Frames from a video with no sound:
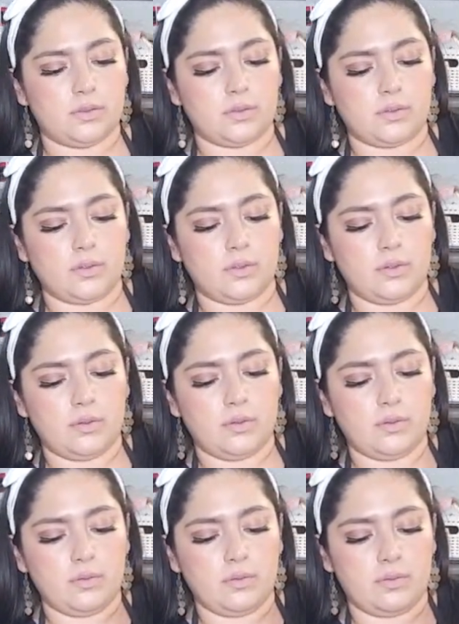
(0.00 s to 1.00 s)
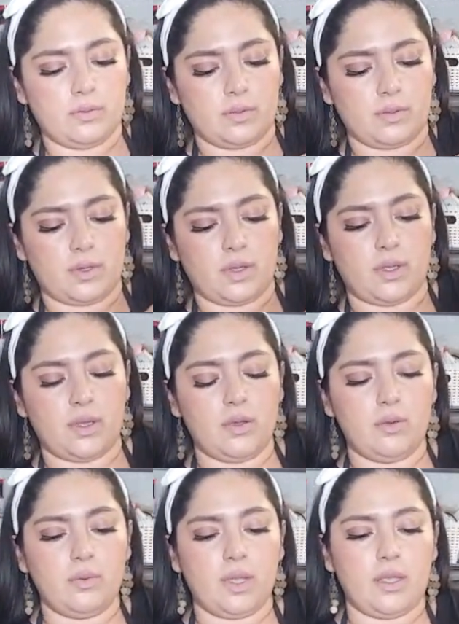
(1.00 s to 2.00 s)
So there you
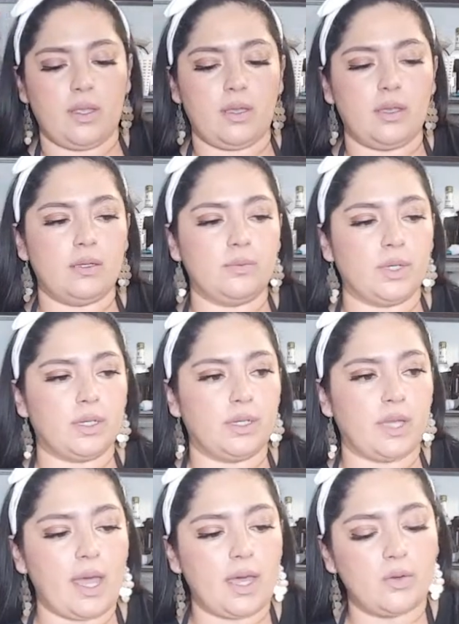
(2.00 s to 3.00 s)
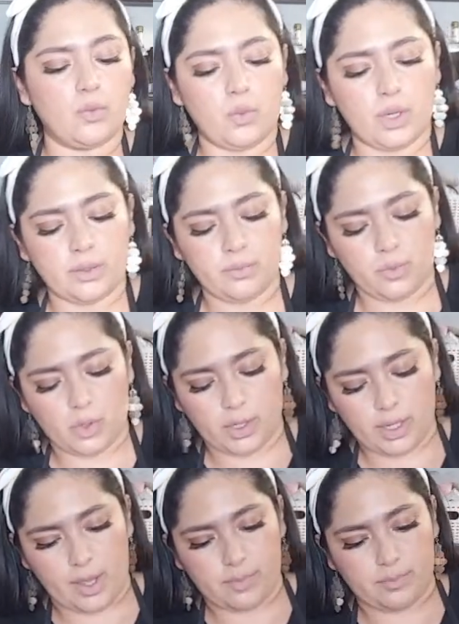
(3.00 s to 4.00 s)
go. And we're gonna add 1 more
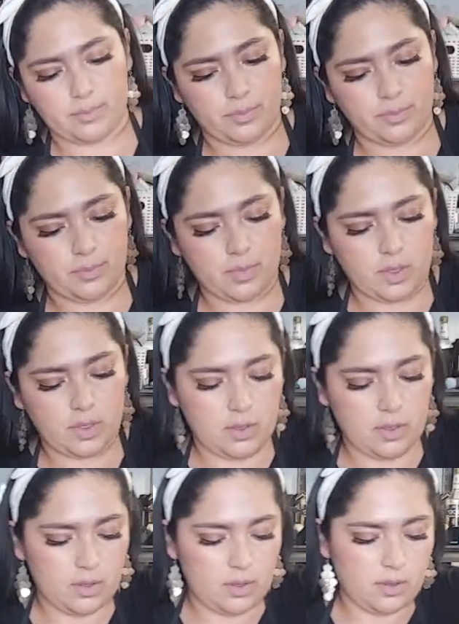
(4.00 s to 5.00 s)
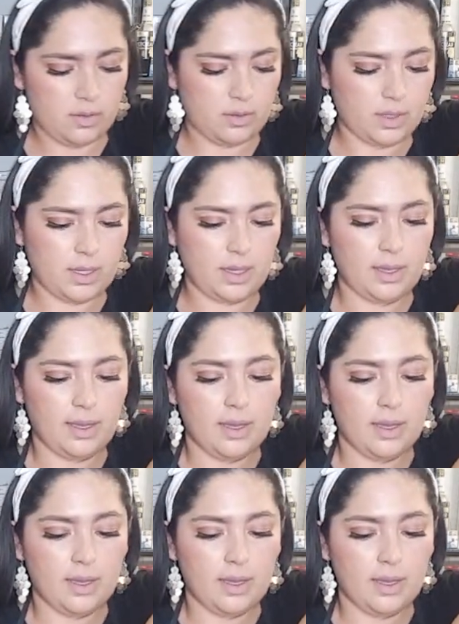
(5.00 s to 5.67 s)
cup. Okay.